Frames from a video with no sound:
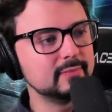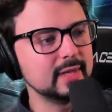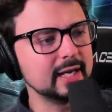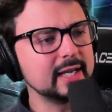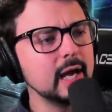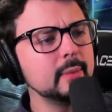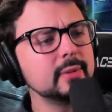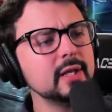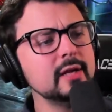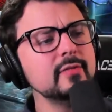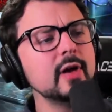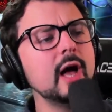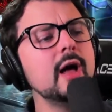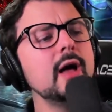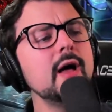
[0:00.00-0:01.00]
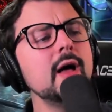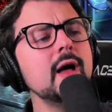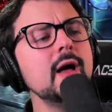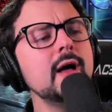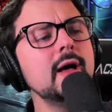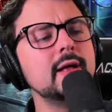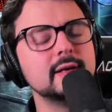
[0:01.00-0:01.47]
I can't believe
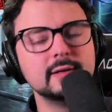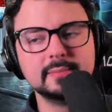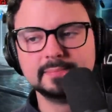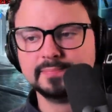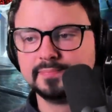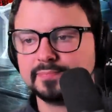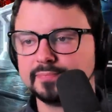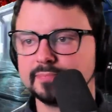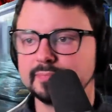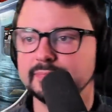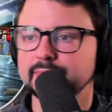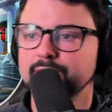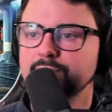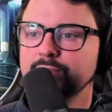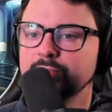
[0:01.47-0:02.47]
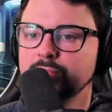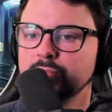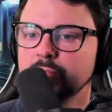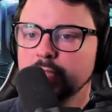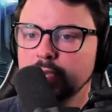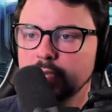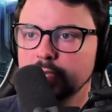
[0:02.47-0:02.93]
it!
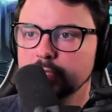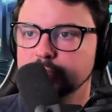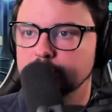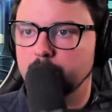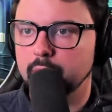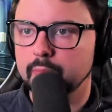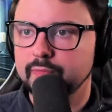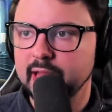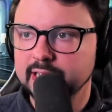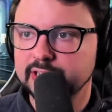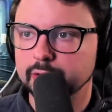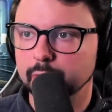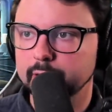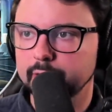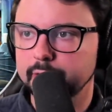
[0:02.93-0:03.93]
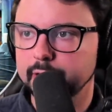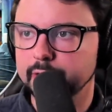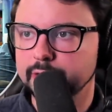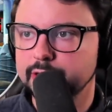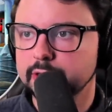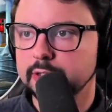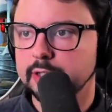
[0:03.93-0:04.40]
So, that's the real
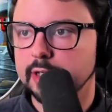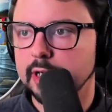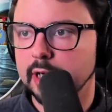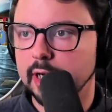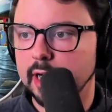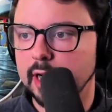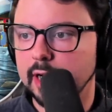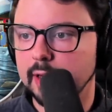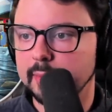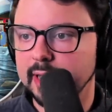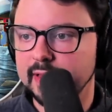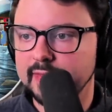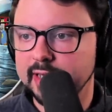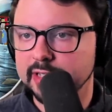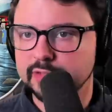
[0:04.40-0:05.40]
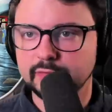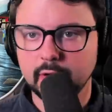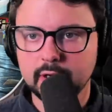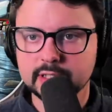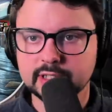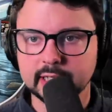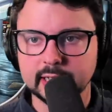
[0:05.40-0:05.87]
news. And then as
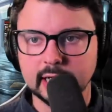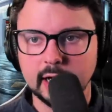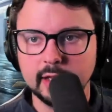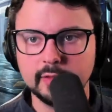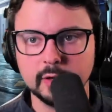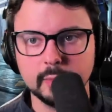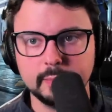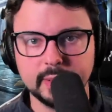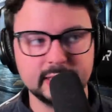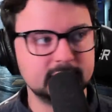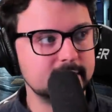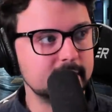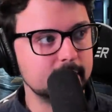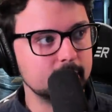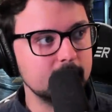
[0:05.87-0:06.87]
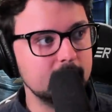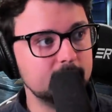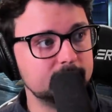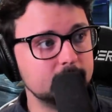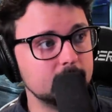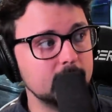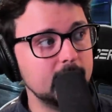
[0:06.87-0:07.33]
far as, like, other bits that are
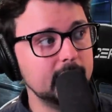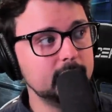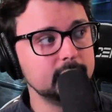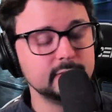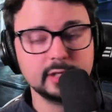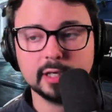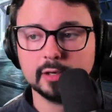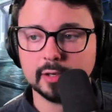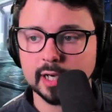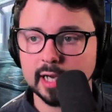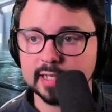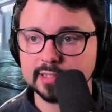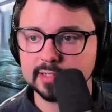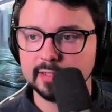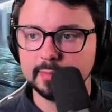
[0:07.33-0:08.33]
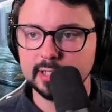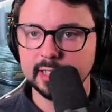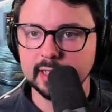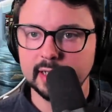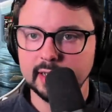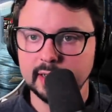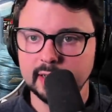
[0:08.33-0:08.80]
out there, I don't even know, guys. Let
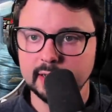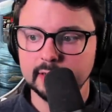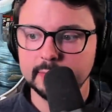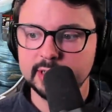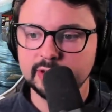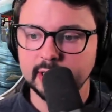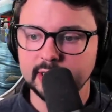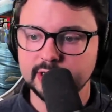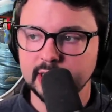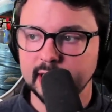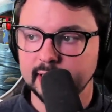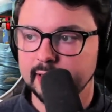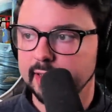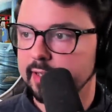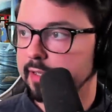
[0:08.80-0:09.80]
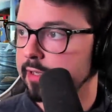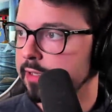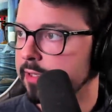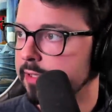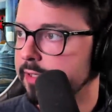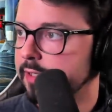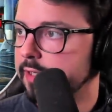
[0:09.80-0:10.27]
me try to check.
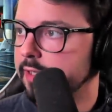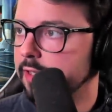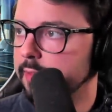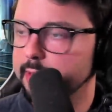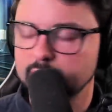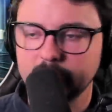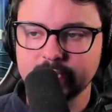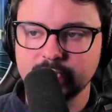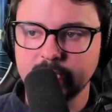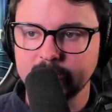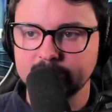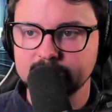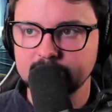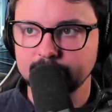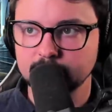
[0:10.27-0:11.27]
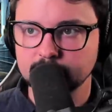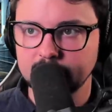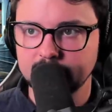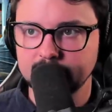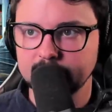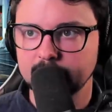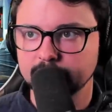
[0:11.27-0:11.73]
Let me try to check and see if there's
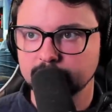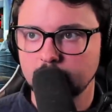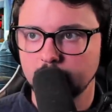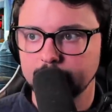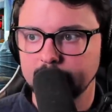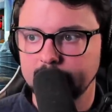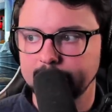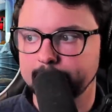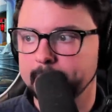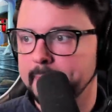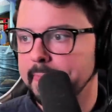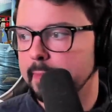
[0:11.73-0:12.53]
anything else going on.